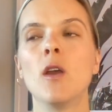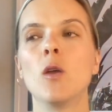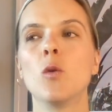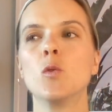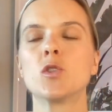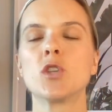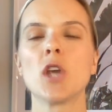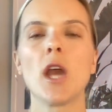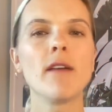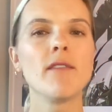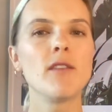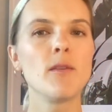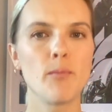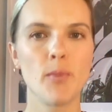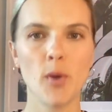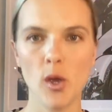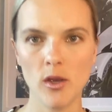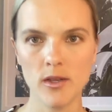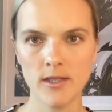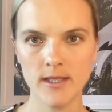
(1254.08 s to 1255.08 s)
which I haven't
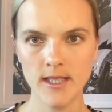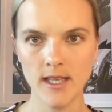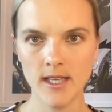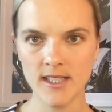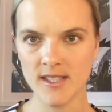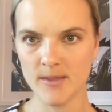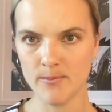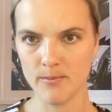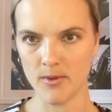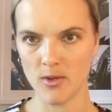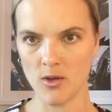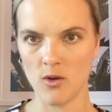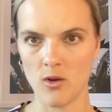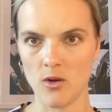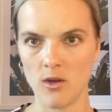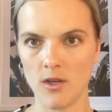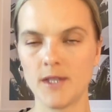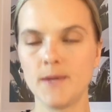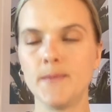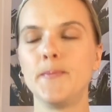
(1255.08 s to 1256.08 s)
personally
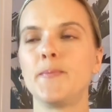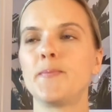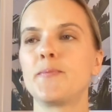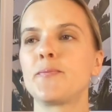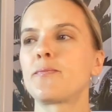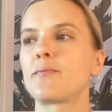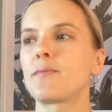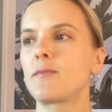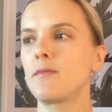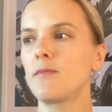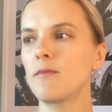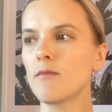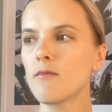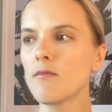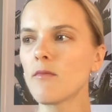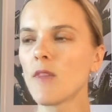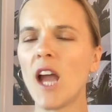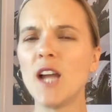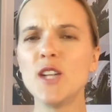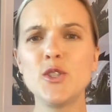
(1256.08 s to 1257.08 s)
explored.
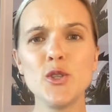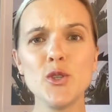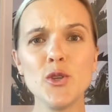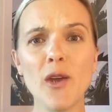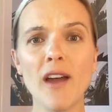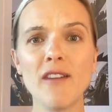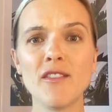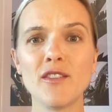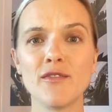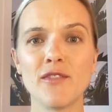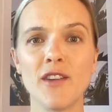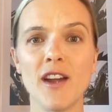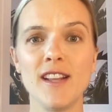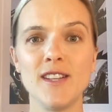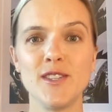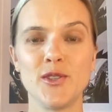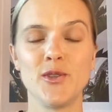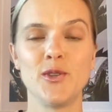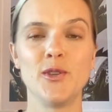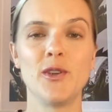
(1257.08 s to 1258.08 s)
I do have a
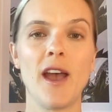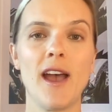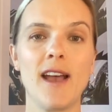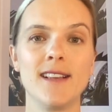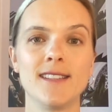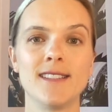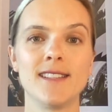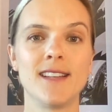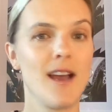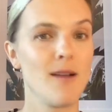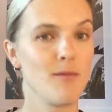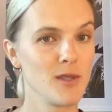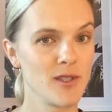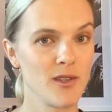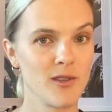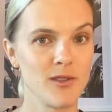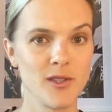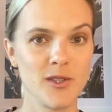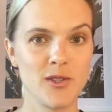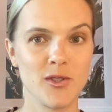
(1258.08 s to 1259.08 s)
friend who has an
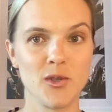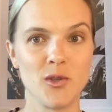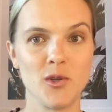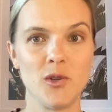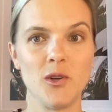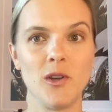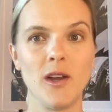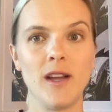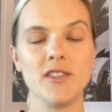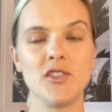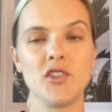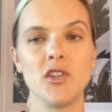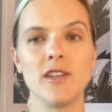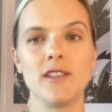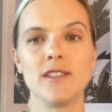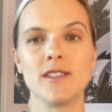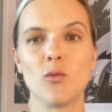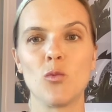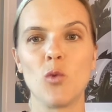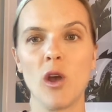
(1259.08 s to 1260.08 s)
Amazon store and she
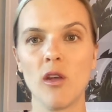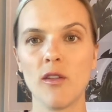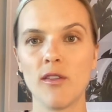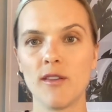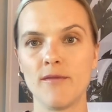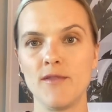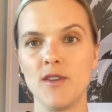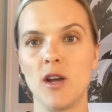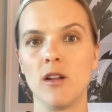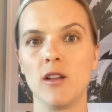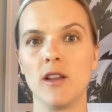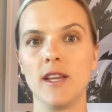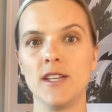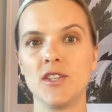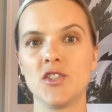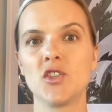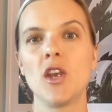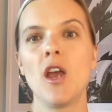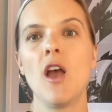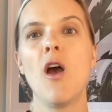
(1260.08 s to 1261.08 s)
is a wealth of
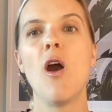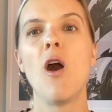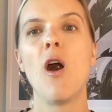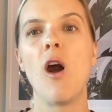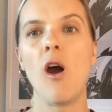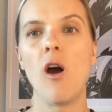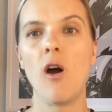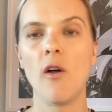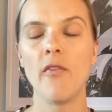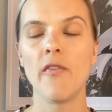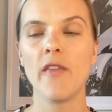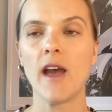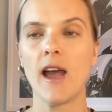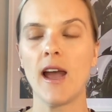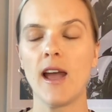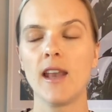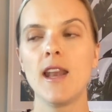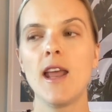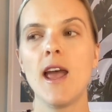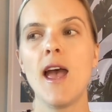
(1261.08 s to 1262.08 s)
knowledge on
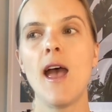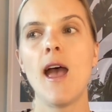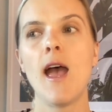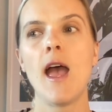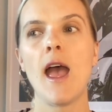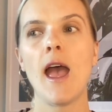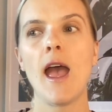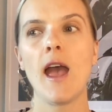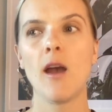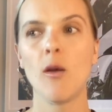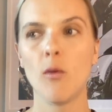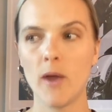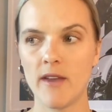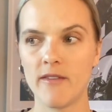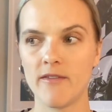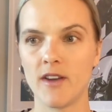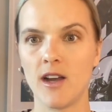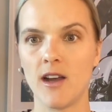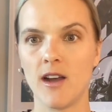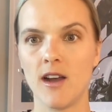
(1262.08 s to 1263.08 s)
that.
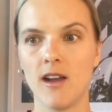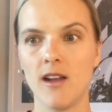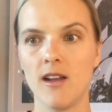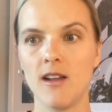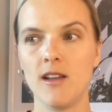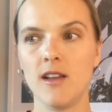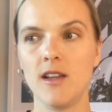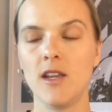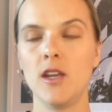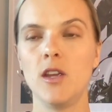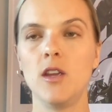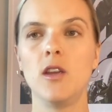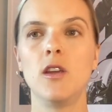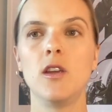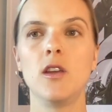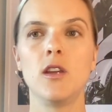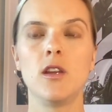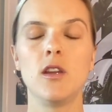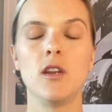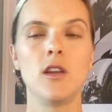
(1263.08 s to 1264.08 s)
However,
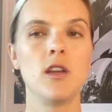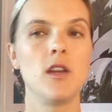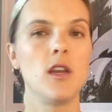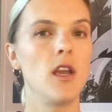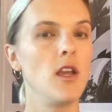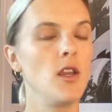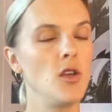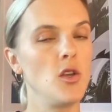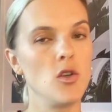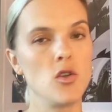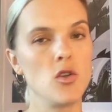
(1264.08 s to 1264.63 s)
you